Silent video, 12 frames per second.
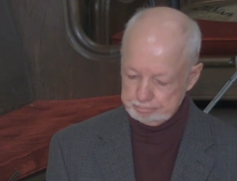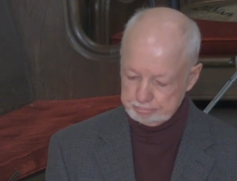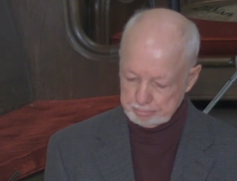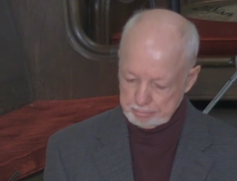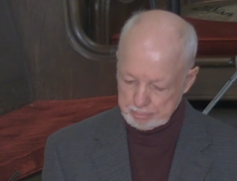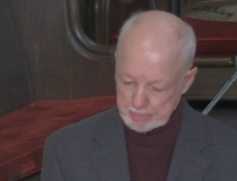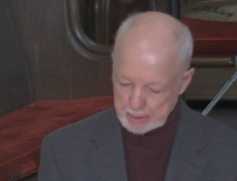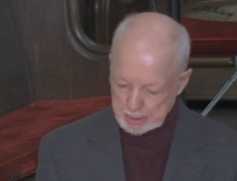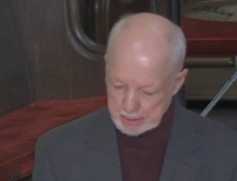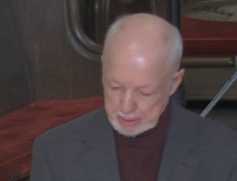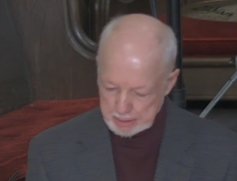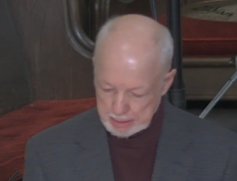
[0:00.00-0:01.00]

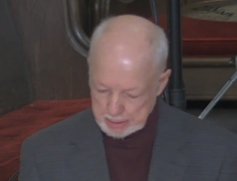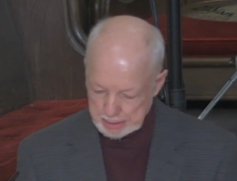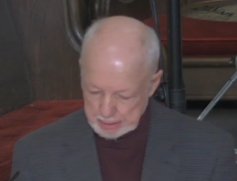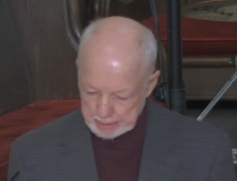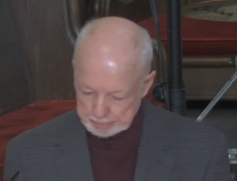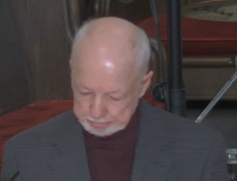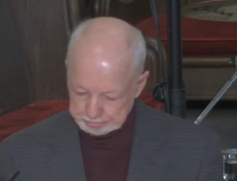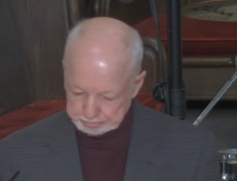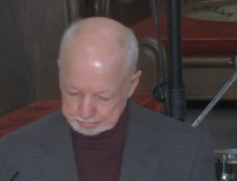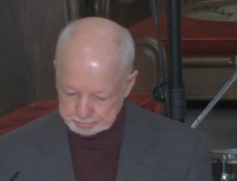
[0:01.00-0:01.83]
[no speech]